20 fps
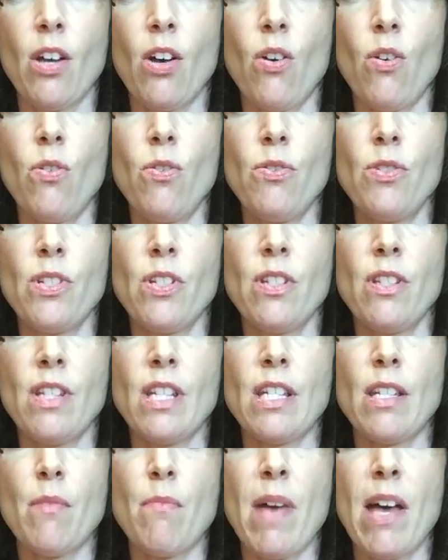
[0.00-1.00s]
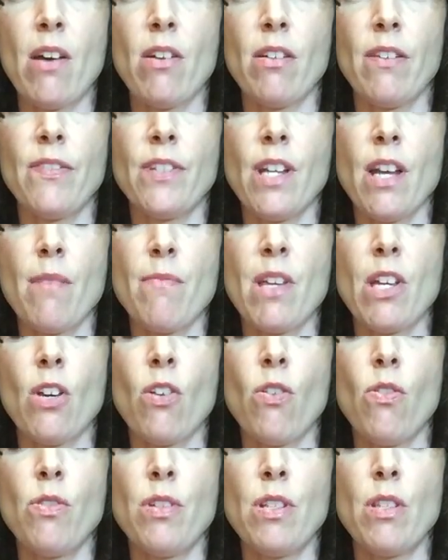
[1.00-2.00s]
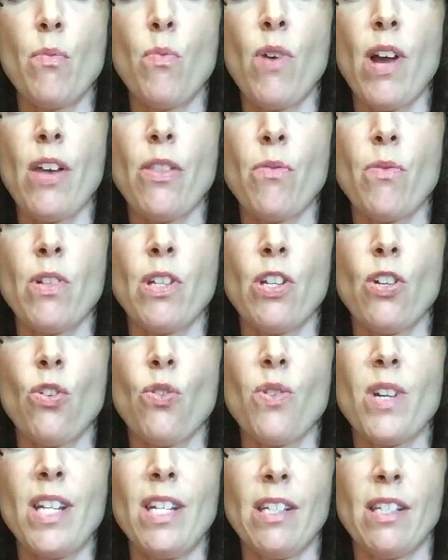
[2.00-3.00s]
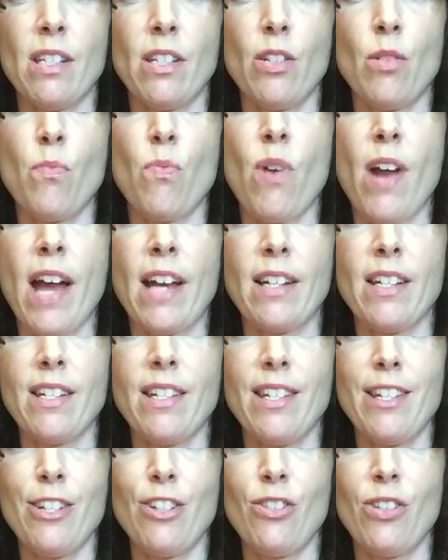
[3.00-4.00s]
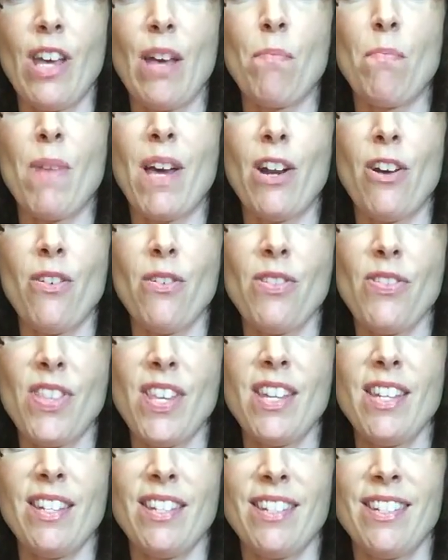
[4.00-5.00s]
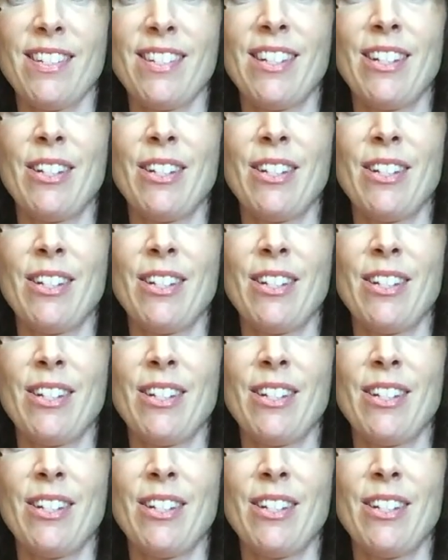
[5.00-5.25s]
Hold. This amount of time that you're holding the breath will increase as you practice it. You'll get better at this.